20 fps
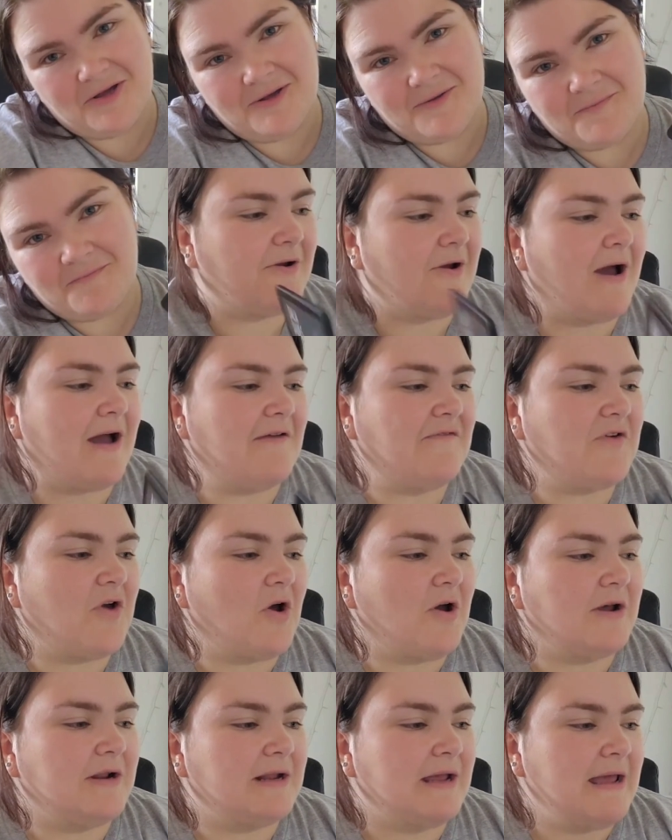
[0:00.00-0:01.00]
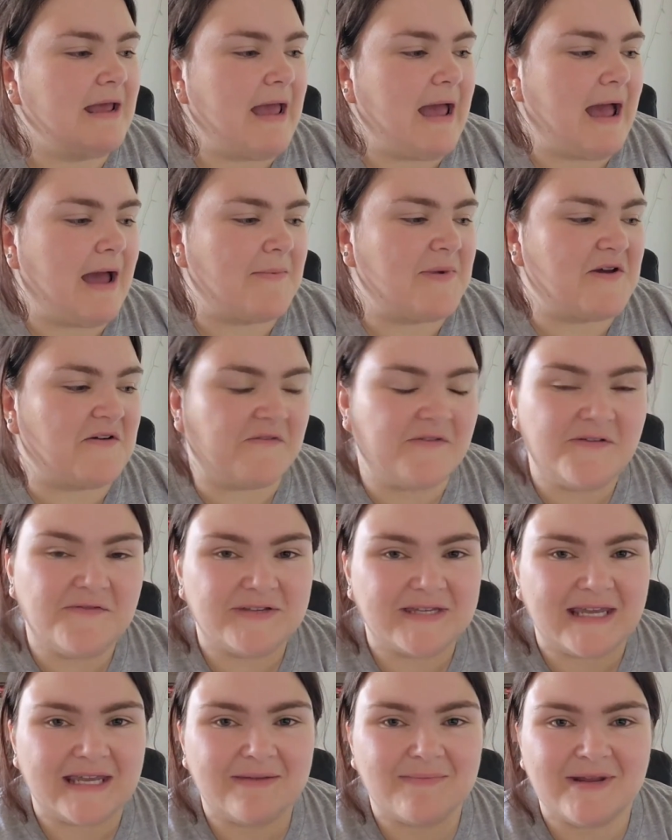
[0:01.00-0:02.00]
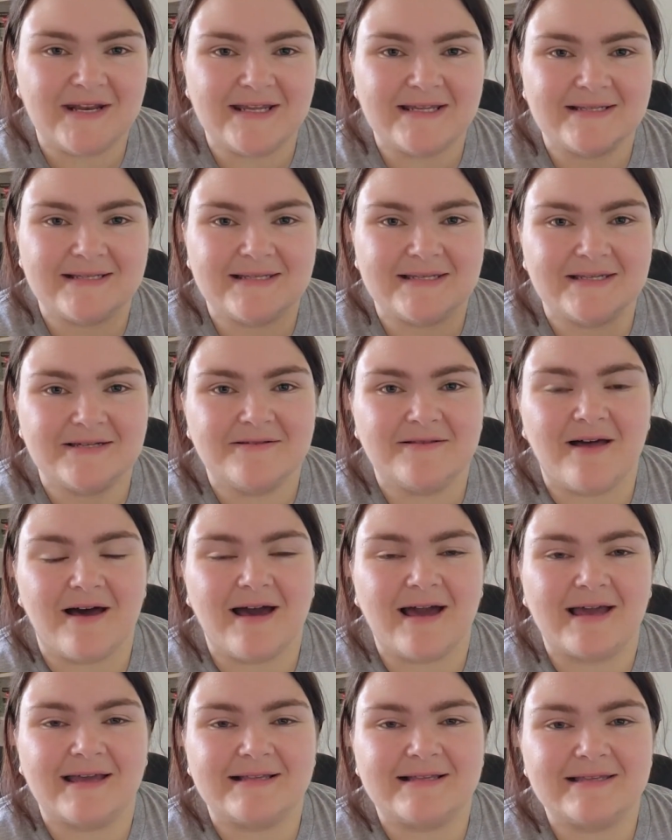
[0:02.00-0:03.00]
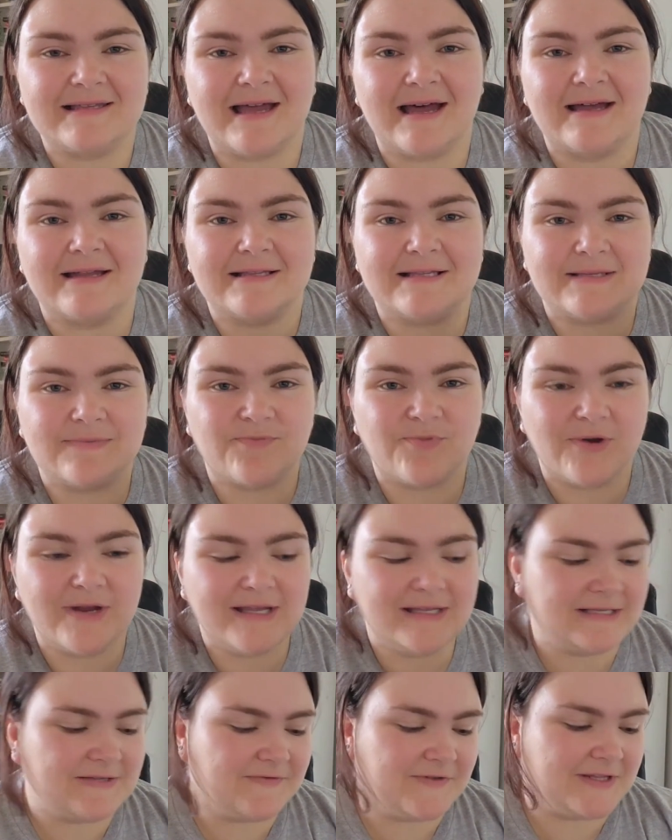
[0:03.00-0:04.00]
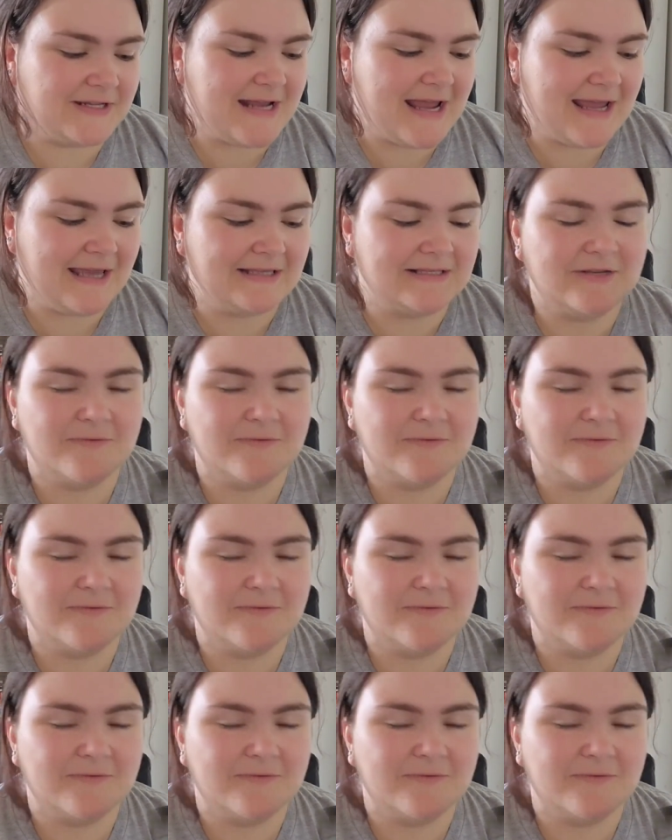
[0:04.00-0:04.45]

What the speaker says: So I've got about 15 minutes till I start sprints for the day.